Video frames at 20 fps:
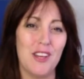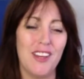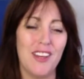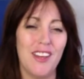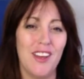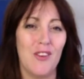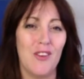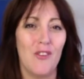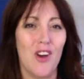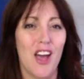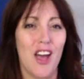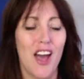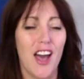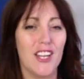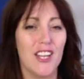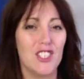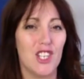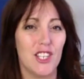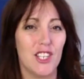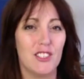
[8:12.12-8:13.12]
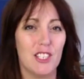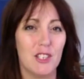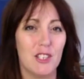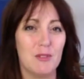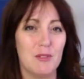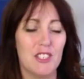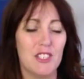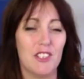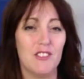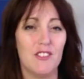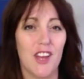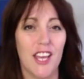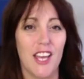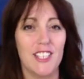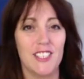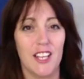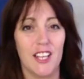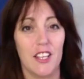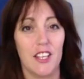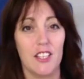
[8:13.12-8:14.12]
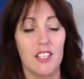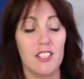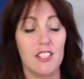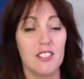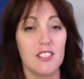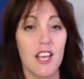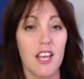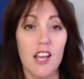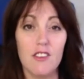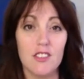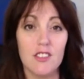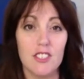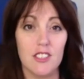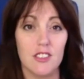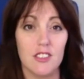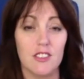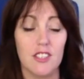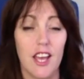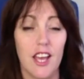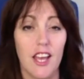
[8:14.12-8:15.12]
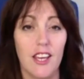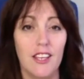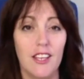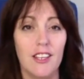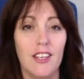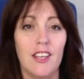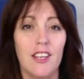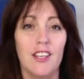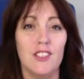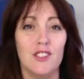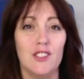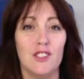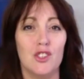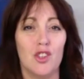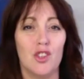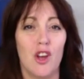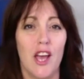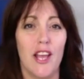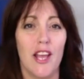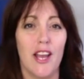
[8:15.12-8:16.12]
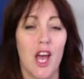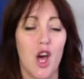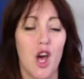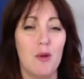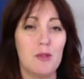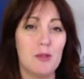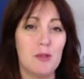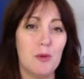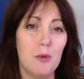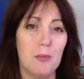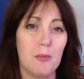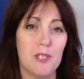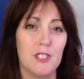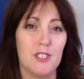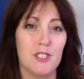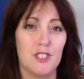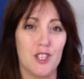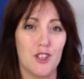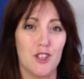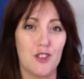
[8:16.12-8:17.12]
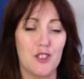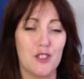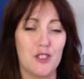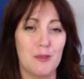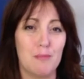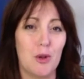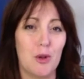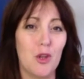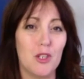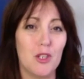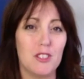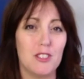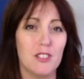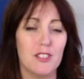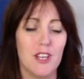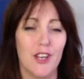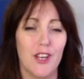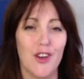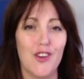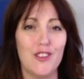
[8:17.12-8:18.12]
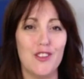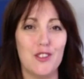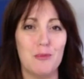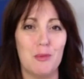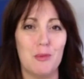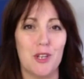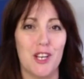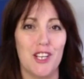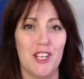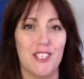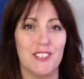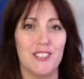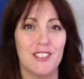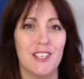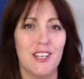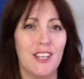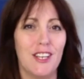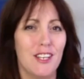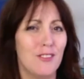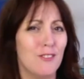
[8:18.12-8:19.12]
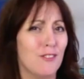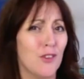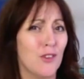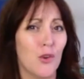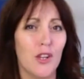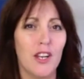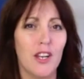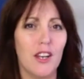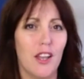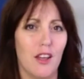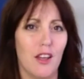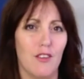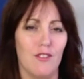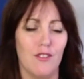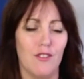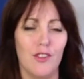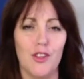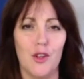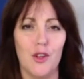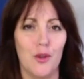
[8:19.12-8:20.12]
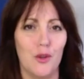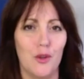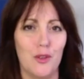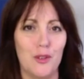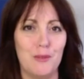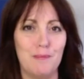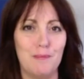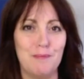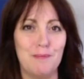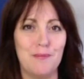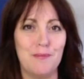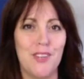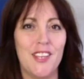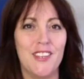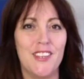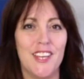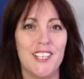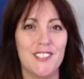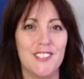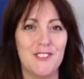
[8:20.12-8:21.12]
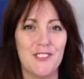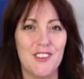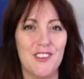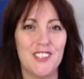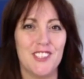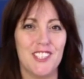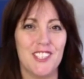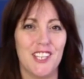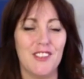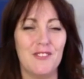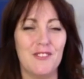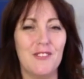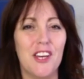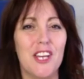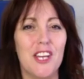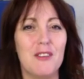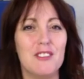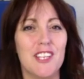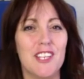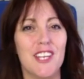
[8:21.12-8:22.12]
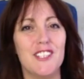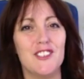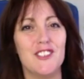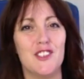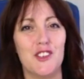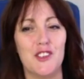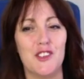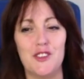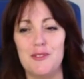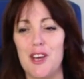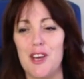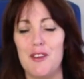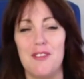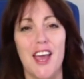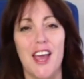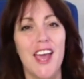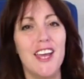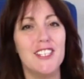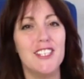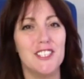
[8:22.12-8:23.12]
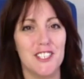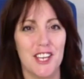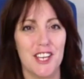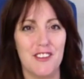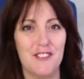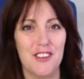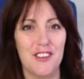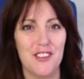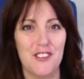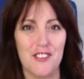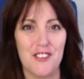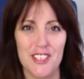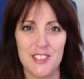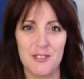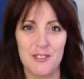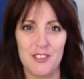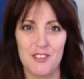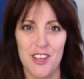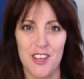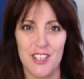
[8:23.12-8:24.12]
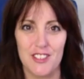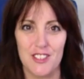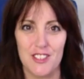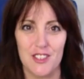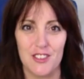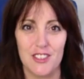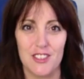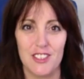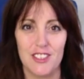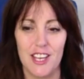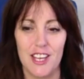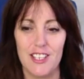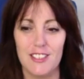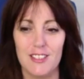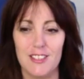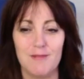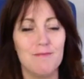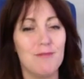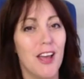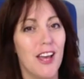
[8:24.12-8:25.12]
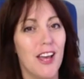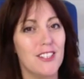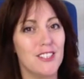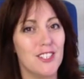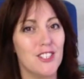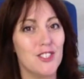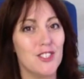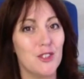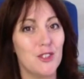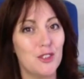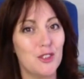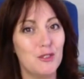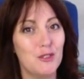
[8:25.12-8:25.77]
where I share tips and advice like this every single day to try and help small business owners, builders and entrepreneurs fall in love with Google. Thanks for watching. My name is Toon. I'm the head chef at the Recipe for SEO Success. I'll see you soon.